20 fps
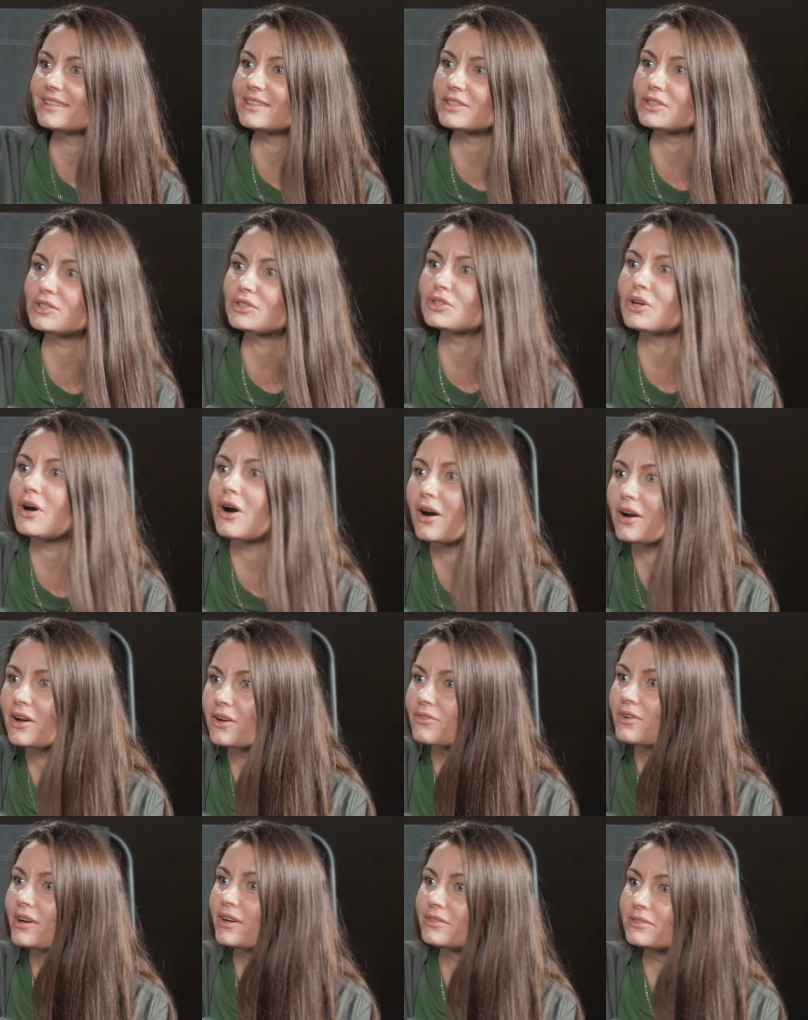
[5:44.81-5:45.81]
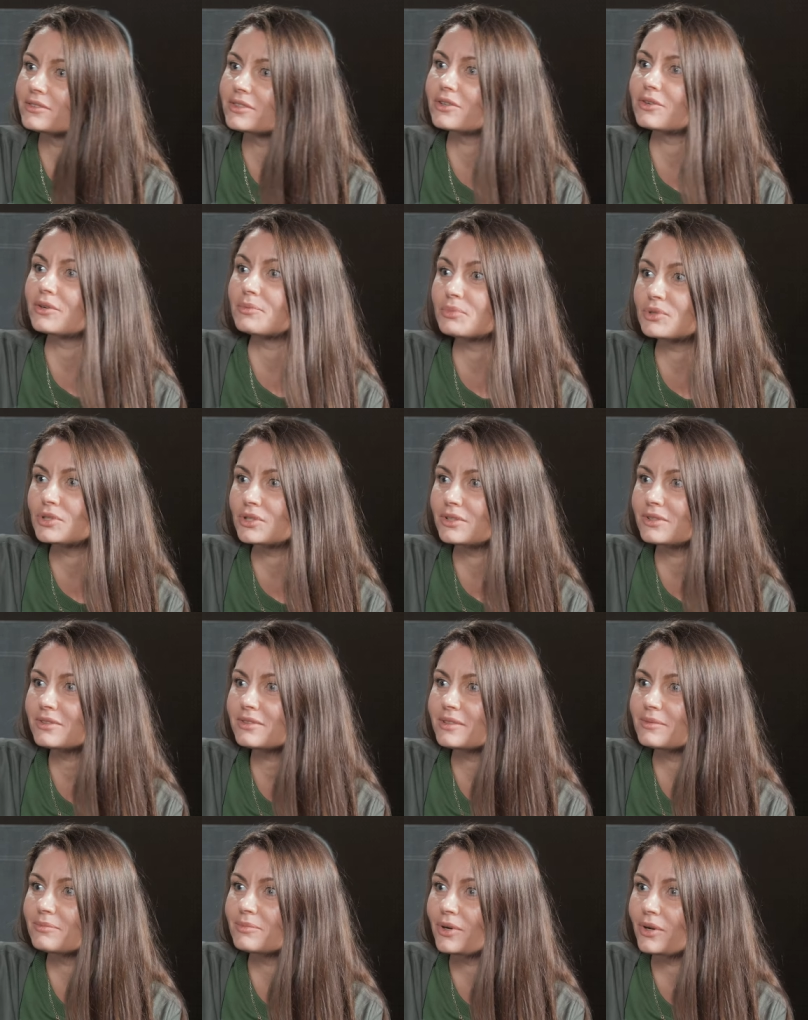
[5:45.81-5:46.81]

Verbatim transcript: the talk around crypto in